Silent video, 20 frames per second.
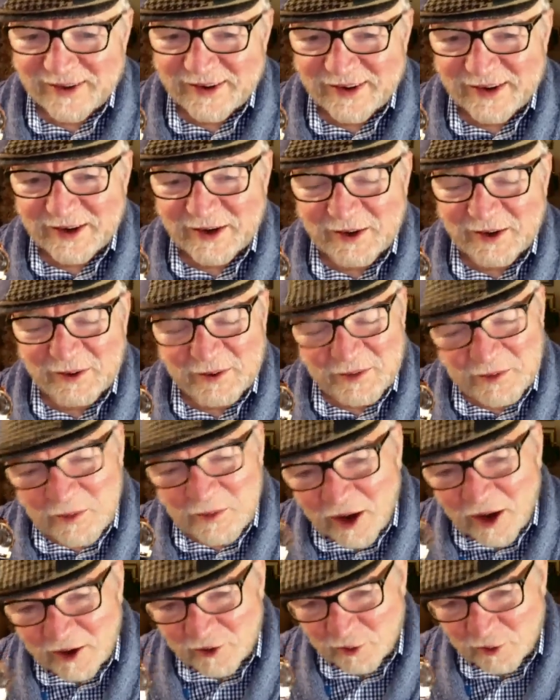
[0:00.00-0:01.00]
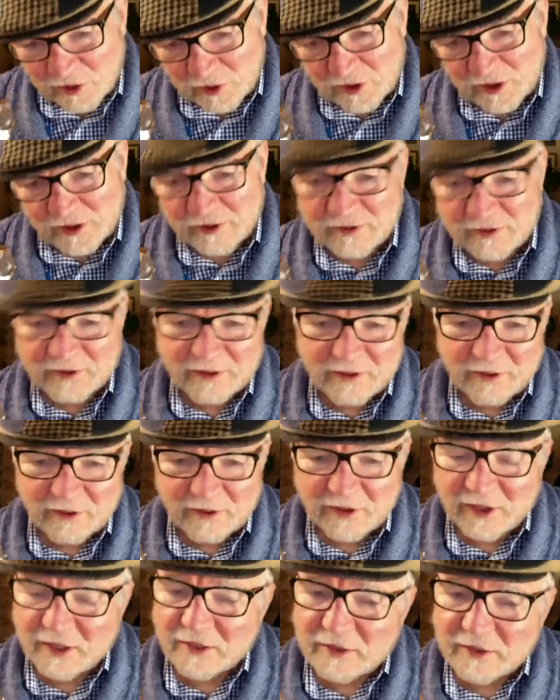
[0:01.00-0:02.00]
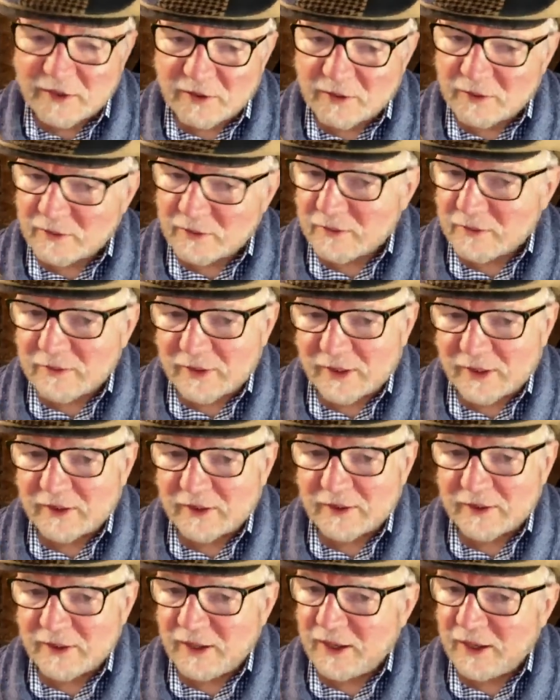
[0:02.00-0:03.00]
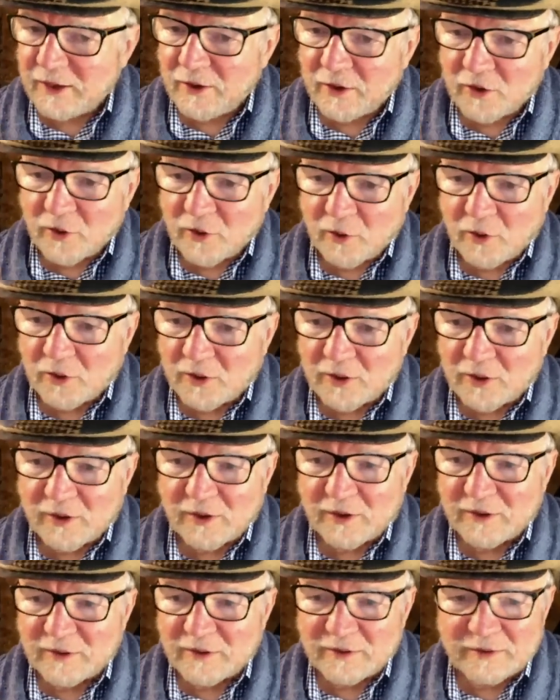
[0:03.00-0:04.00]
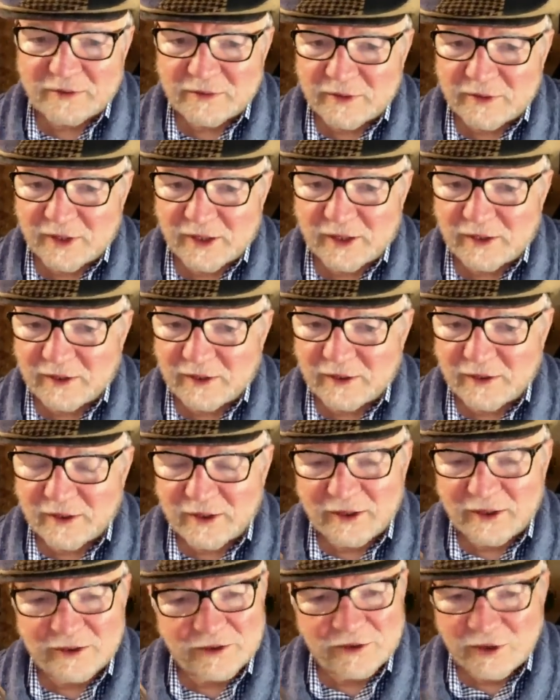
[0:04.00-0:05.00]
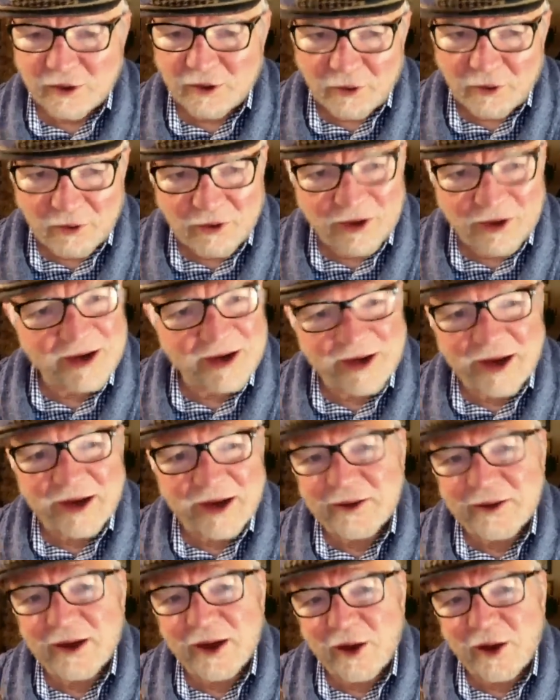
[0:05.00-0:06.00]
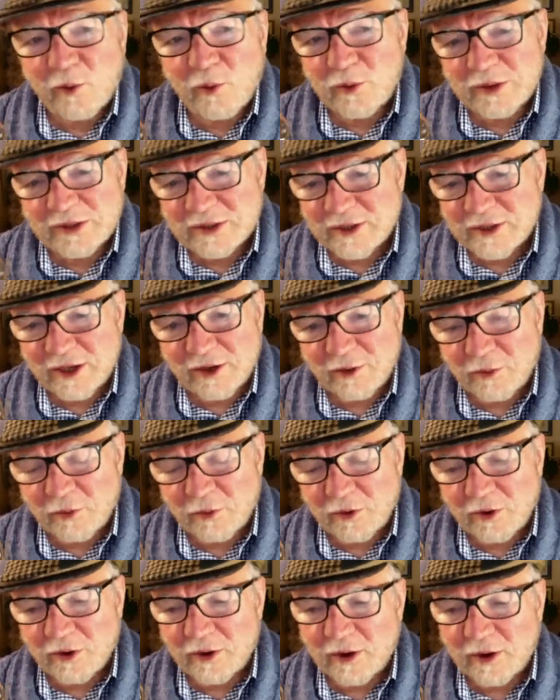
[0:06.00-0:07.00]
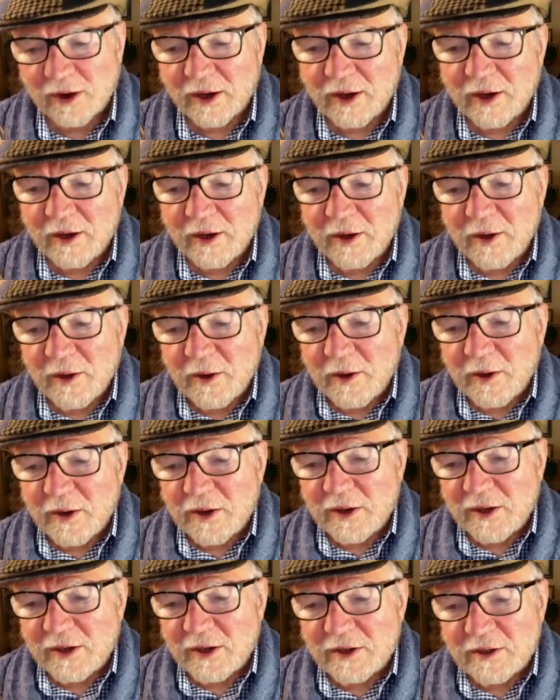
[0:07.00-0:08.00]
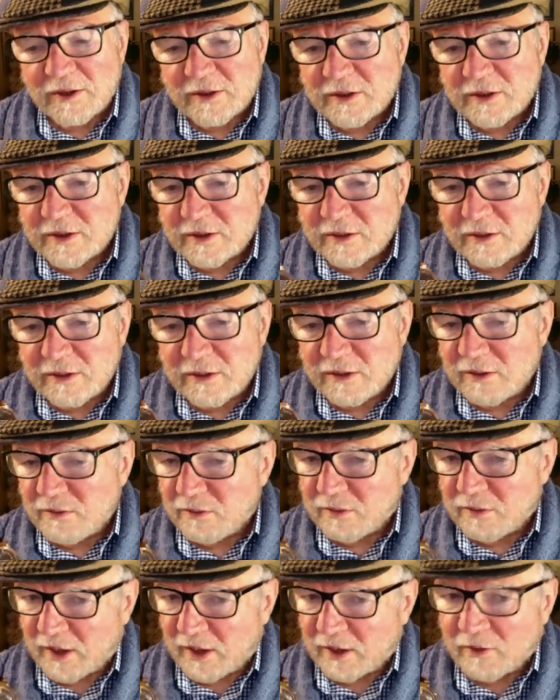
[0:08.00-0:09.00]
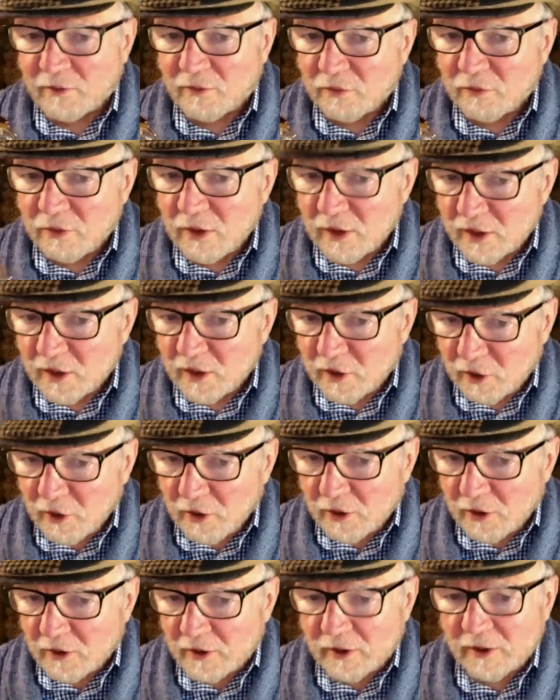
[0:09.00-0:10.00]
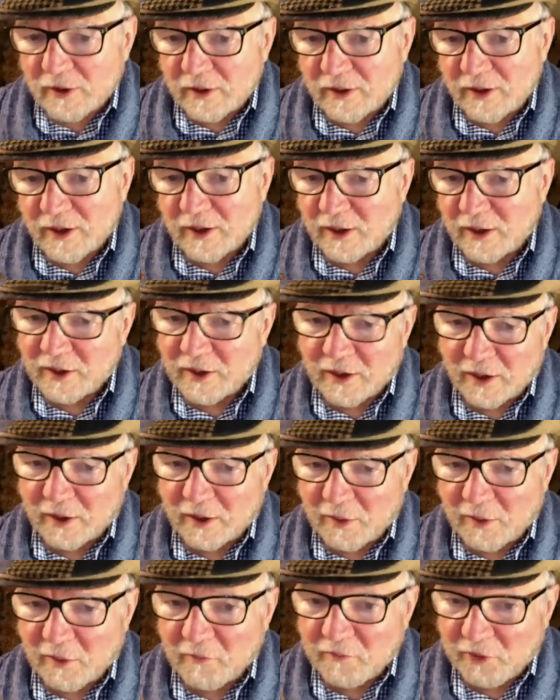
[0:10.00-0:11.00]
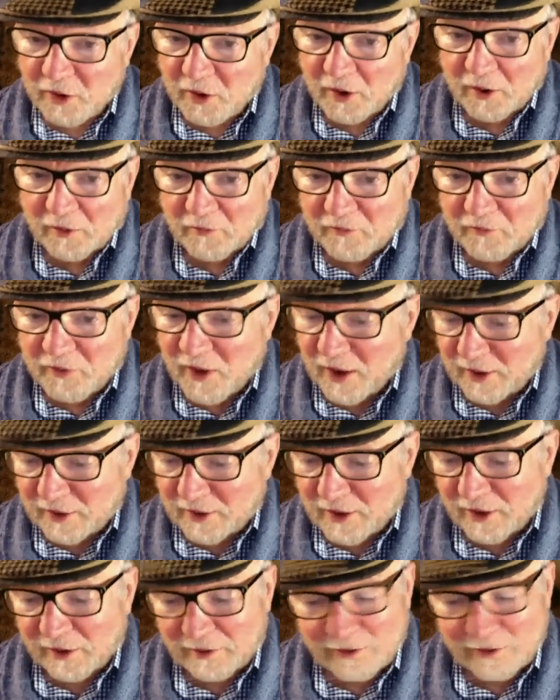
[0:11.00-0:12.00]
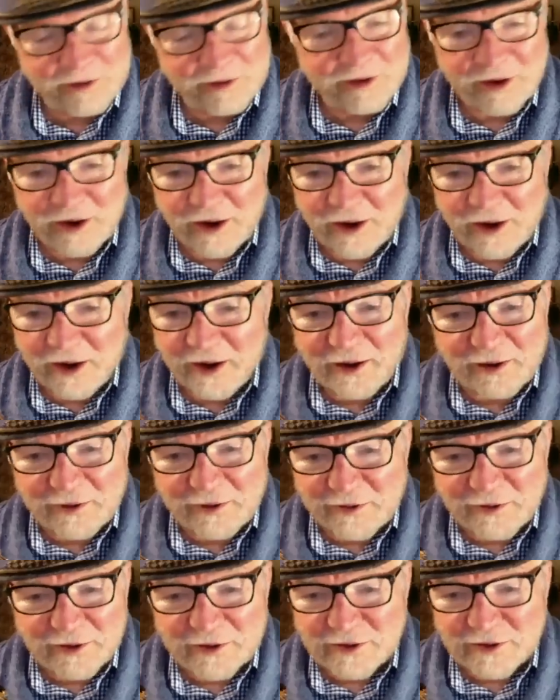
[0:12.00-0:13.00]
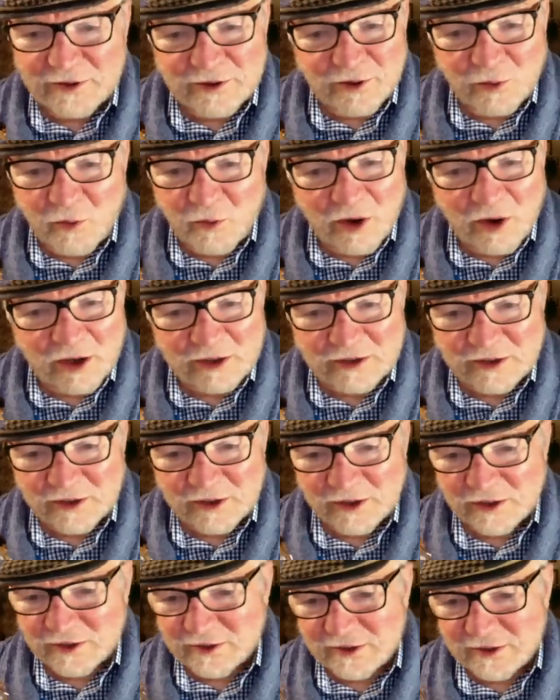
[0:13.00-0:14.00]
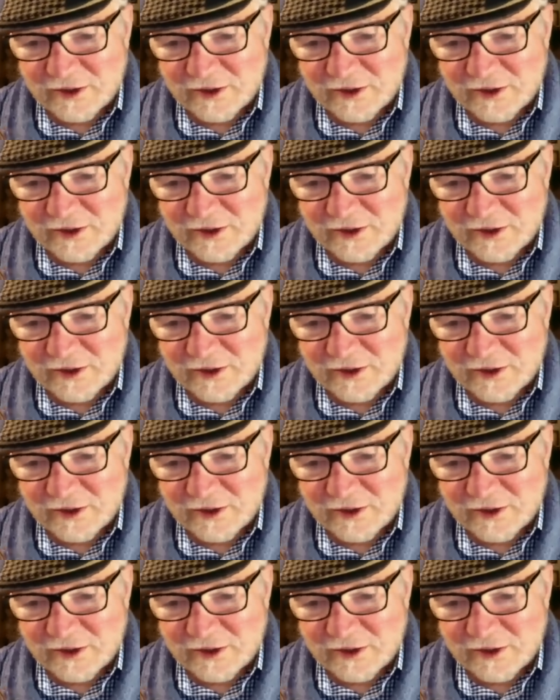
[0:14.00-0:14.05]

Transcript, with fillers: uh, module in it. Okay, so like Agenhor is like uh, Genhor. I, I, I always say it wrong. Is like really good, and, and in fact, I, uh, this is a watch that's